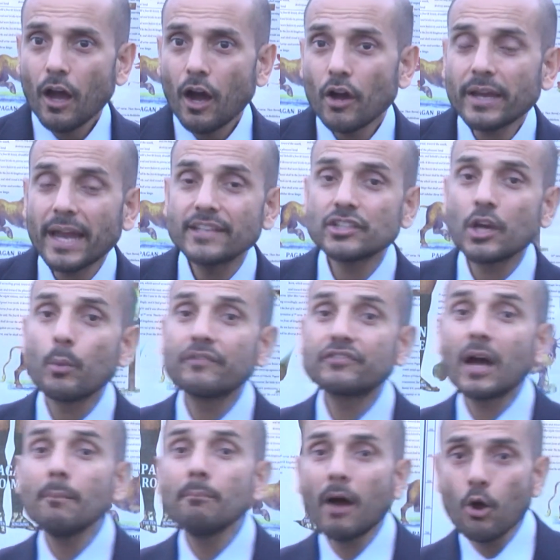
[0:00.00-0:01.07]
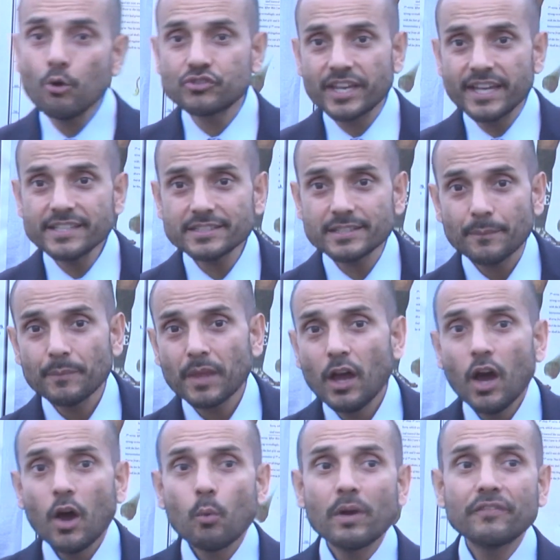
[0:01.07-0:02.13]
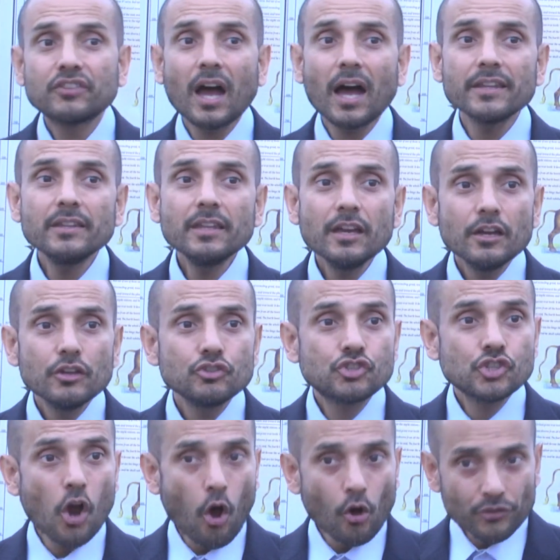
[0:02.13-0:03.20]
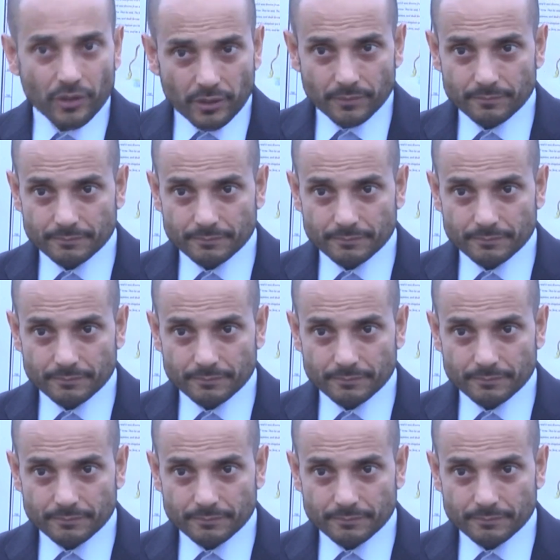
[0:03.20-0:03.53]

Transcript: Okay, so we've done Moses, we've done John,